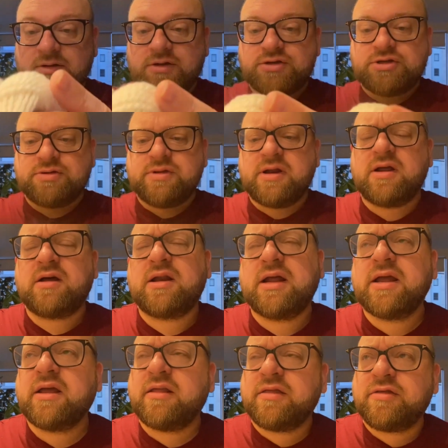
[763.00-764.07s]
So there are
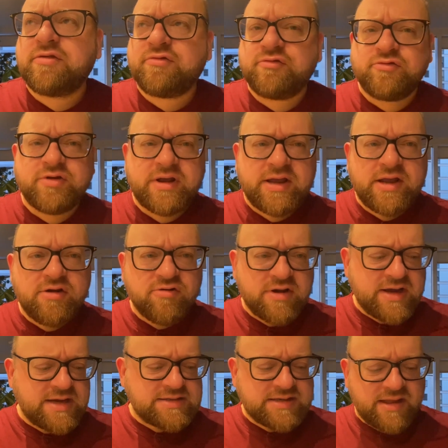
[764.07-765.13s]
like three
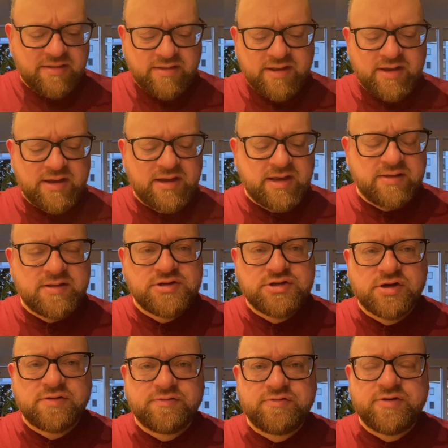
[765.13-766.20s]
greys, I think, in the
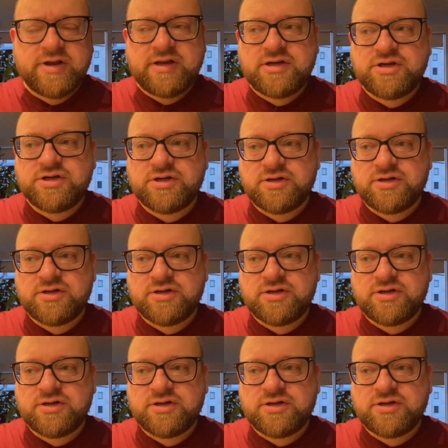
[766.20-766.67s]
Toft range.